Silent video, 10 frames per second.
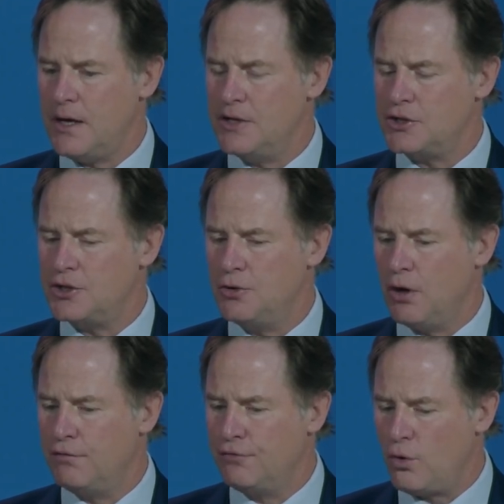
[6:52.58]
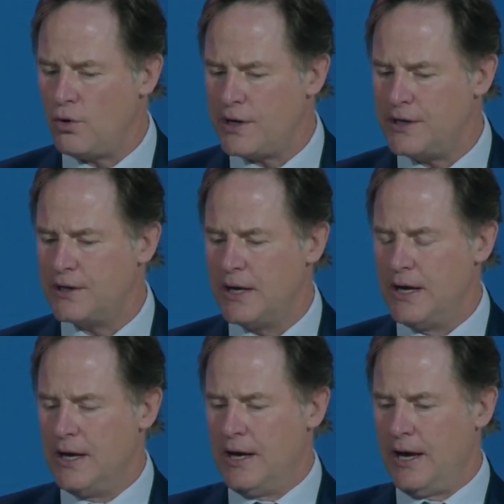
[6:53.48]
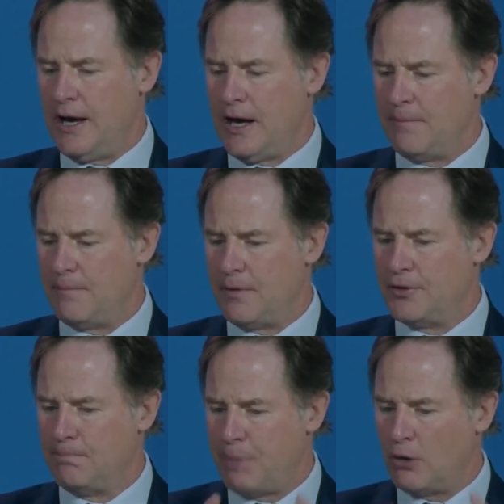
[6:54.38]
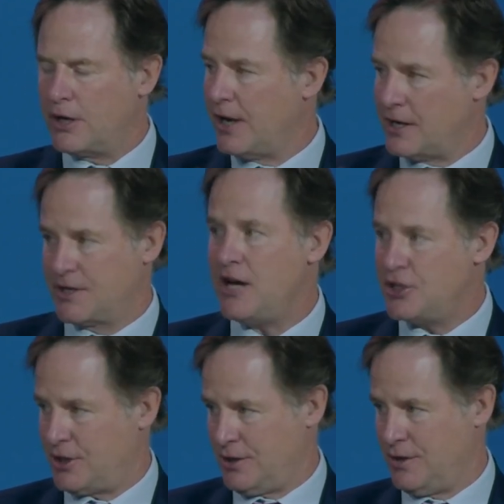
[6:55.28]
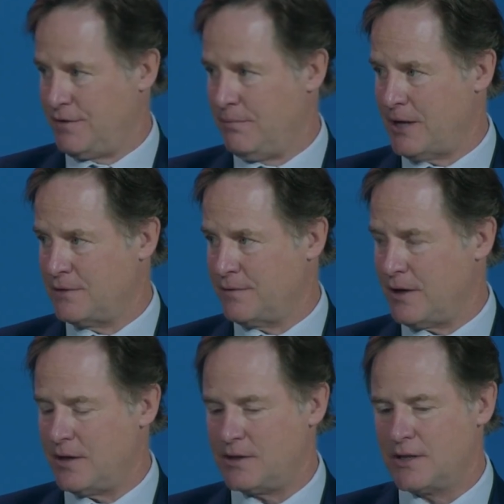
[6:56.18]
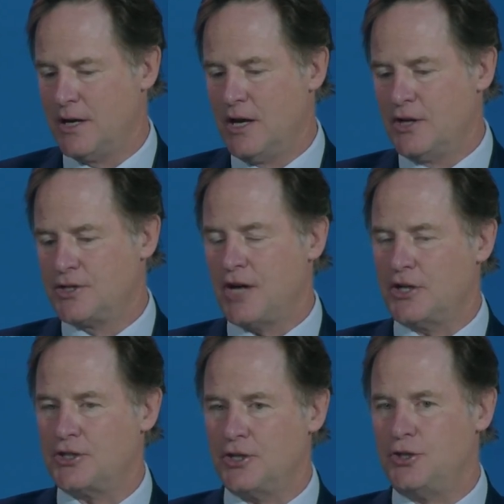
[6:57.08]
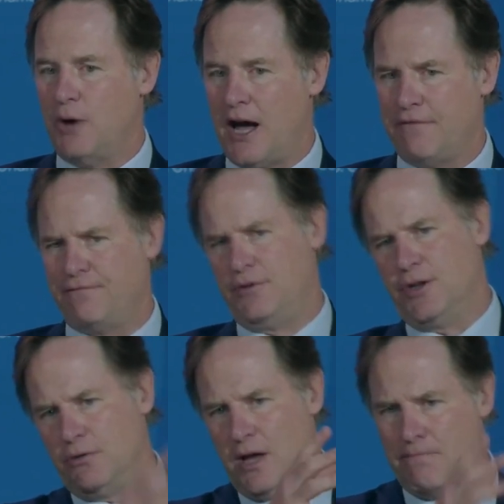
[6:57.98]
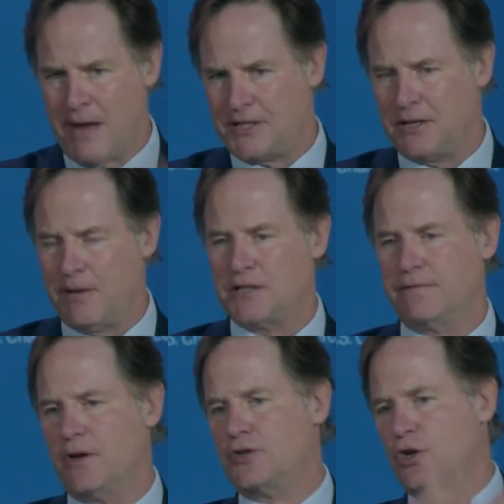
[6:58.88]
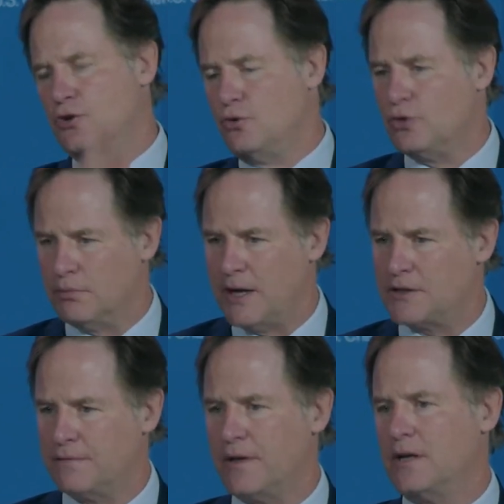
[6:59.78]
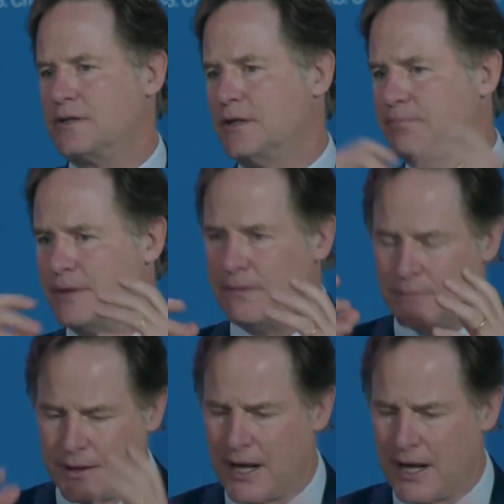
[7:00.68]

is to avoid um, the balkanization the metaverse such that you have, you know, a meta metaverse, a Google metaverse, a, an